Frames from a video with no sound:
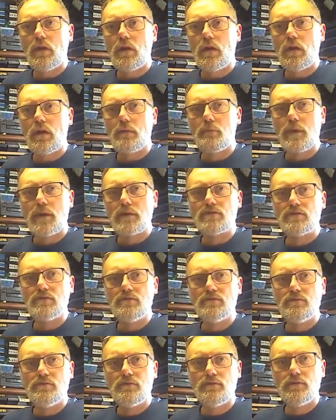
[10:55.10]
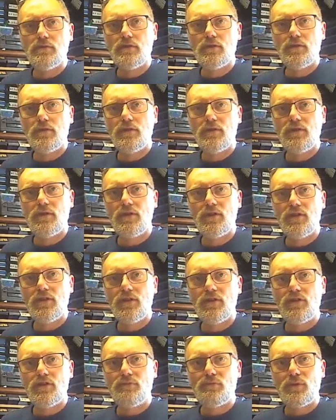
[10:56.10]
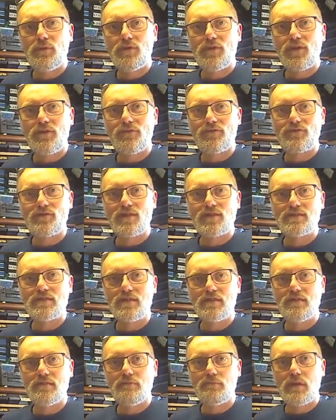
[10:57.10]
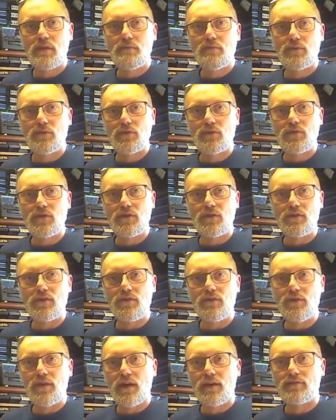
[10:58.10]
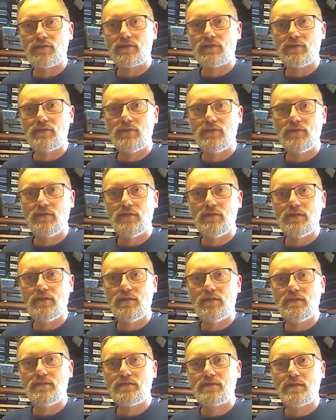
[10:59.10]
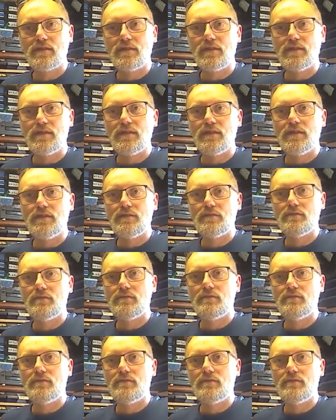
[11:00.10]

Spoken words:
imagine you've probably got a variety of people that you have to lead.